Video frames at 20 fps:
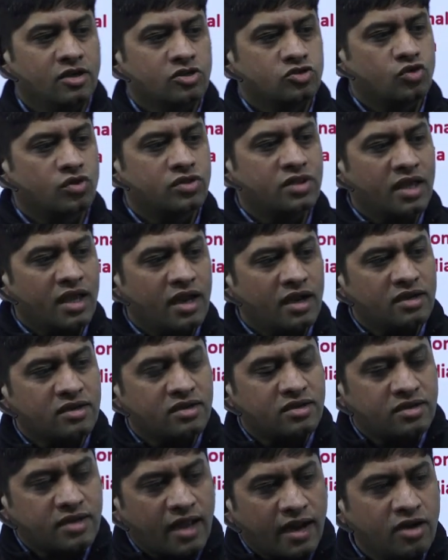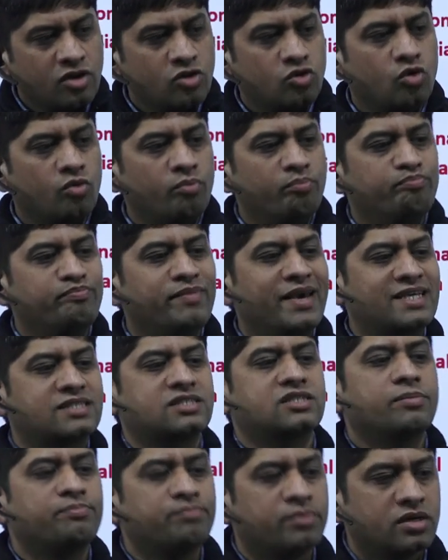So they tend to
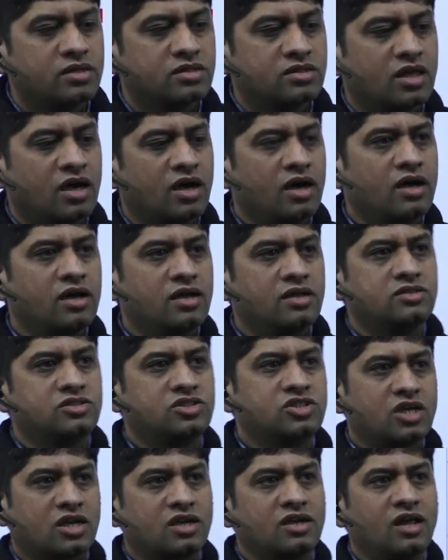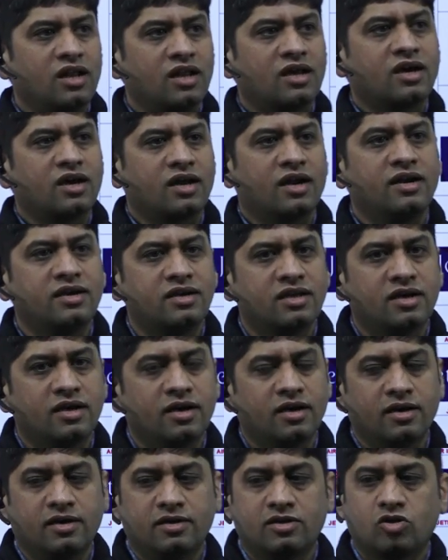mix up the general current
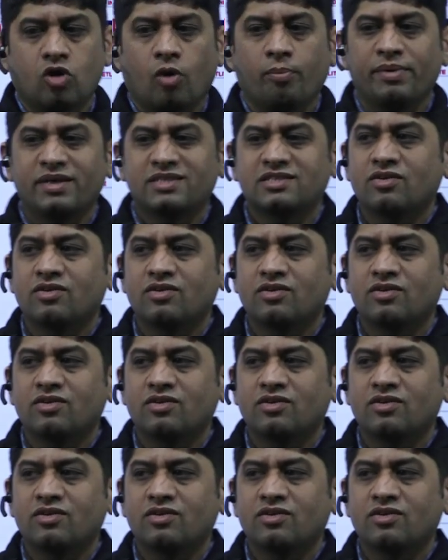topics